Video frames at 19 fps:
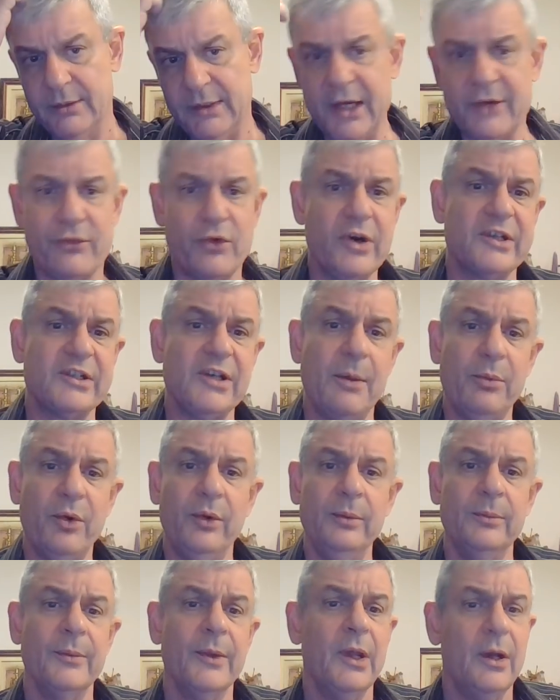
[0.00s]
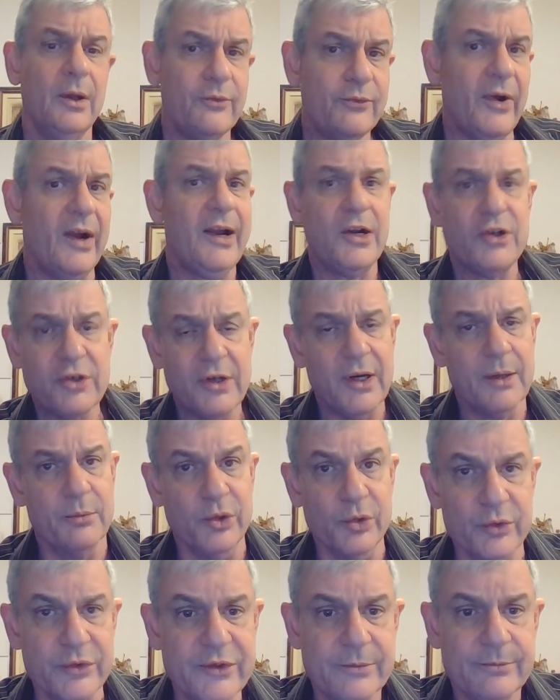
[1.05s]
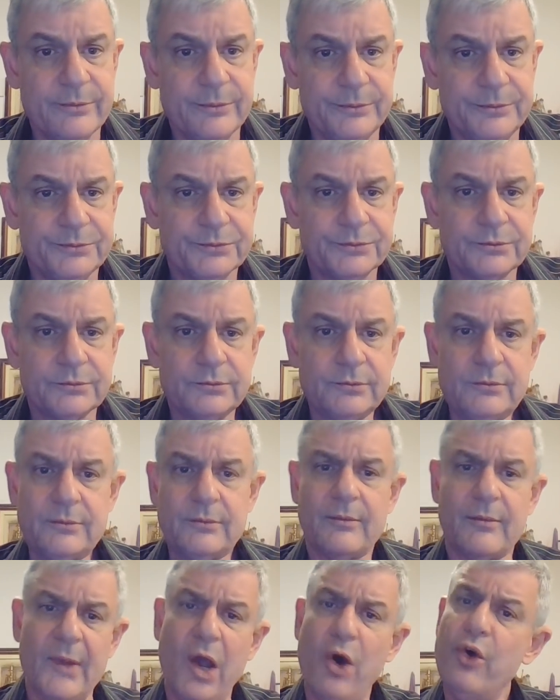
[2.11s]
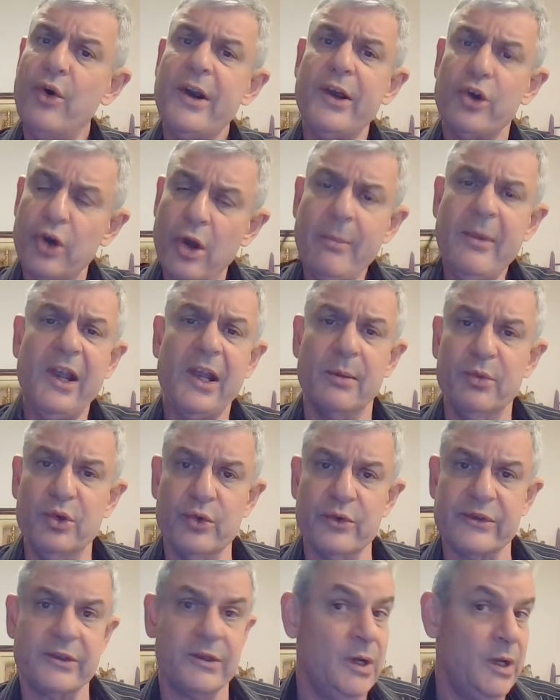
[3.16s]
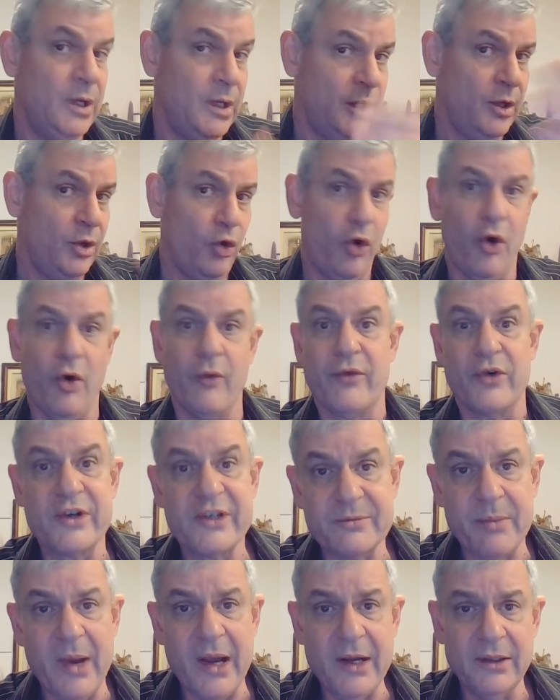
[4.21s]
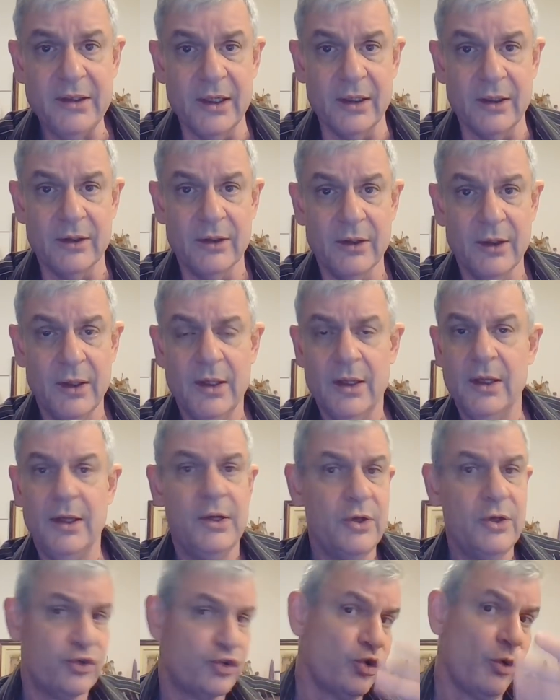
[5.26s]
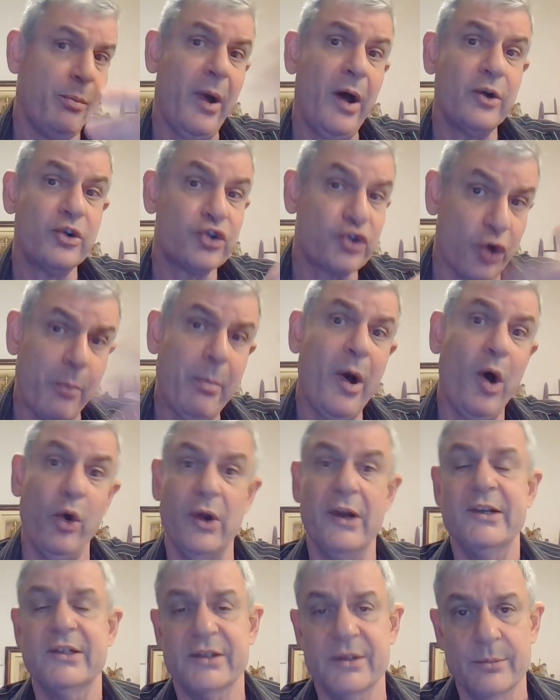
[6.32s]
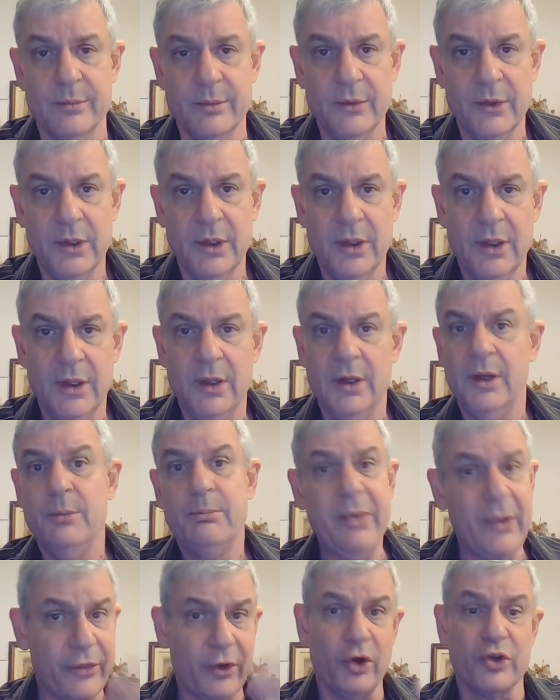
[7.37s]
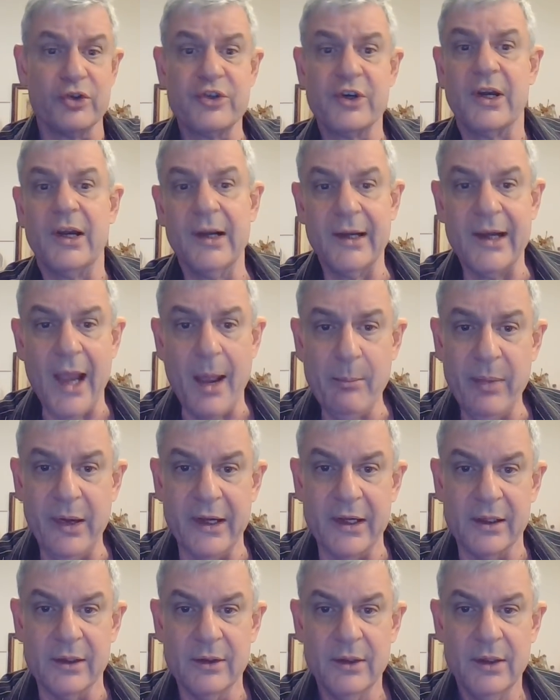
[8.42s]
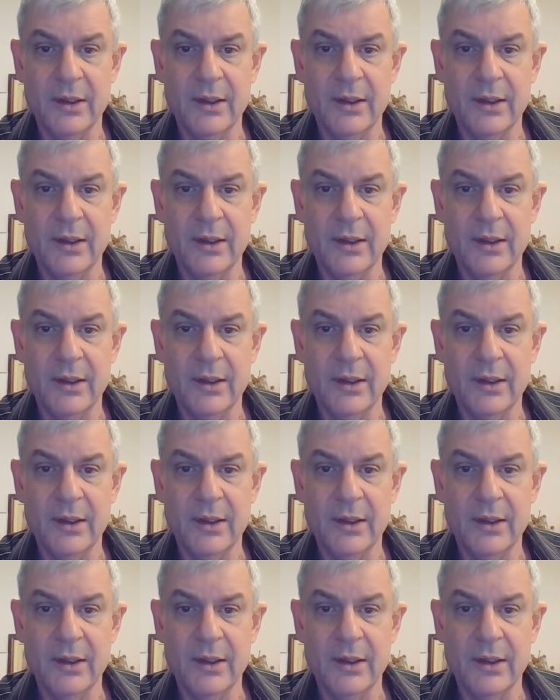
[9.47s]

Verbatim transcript: Take, for example, financial abuse or economic abuse, overspending, shopaholism, pathological gambling.